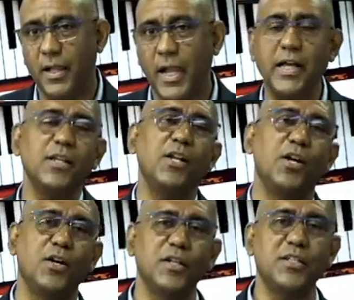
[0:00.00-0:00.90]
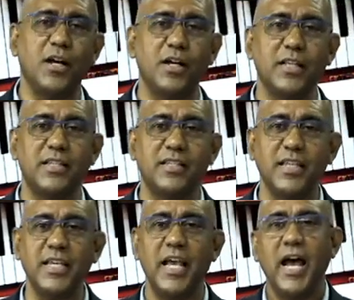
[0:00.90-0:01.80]
And you learn the song in
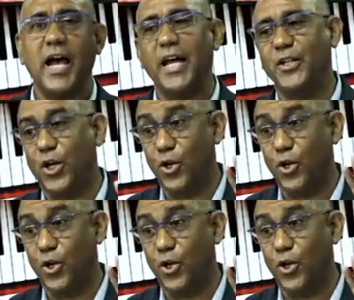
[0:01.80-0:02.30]
C and you're